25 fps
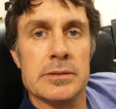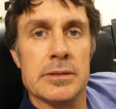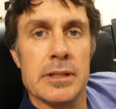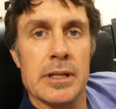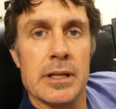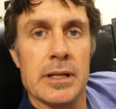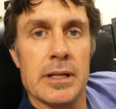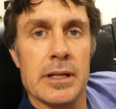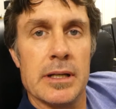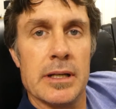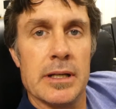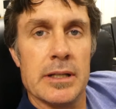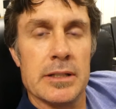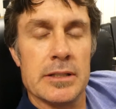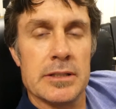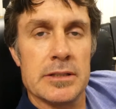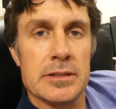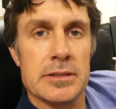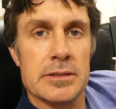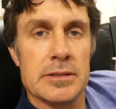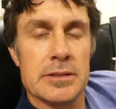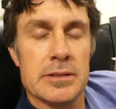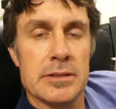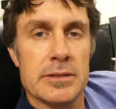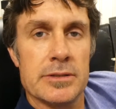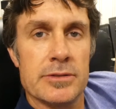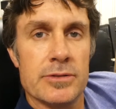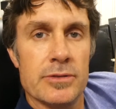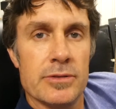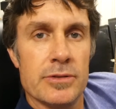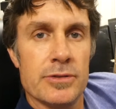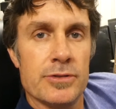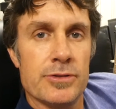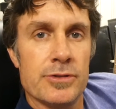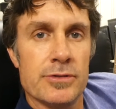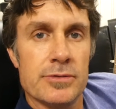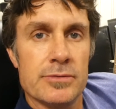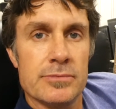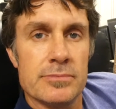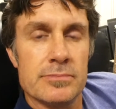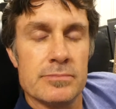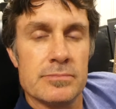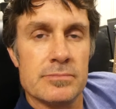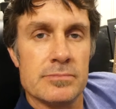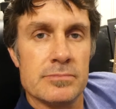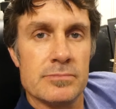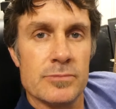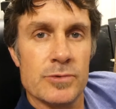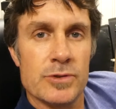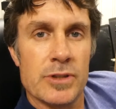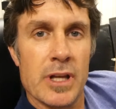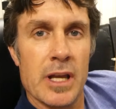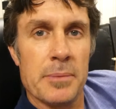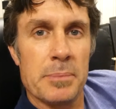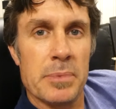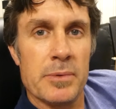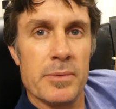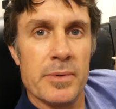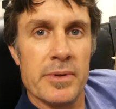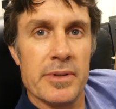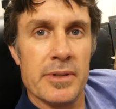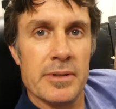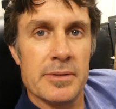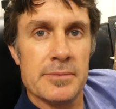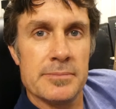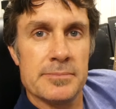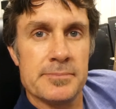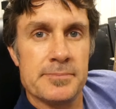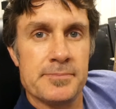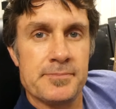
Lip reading: The surgeon was happy with it.